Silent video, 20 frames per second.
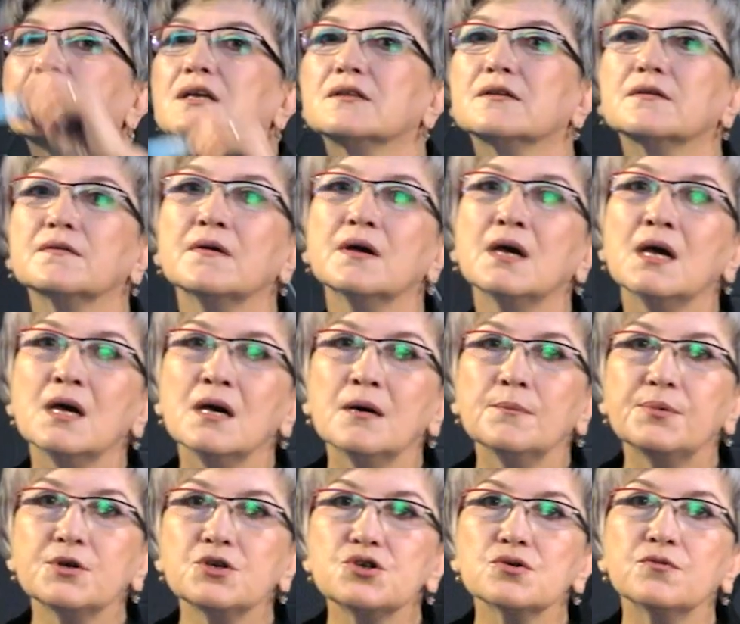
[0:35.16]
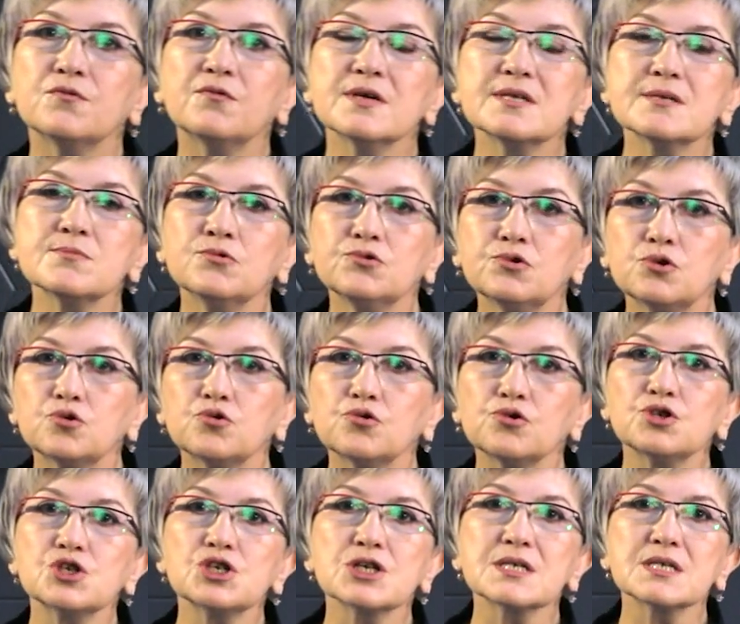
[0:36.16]
least common multiple.
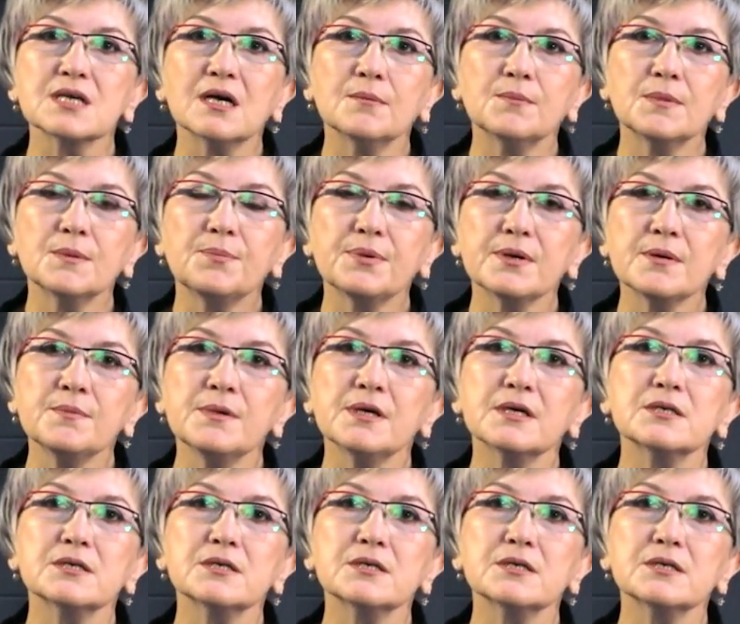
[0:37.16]
Additionally,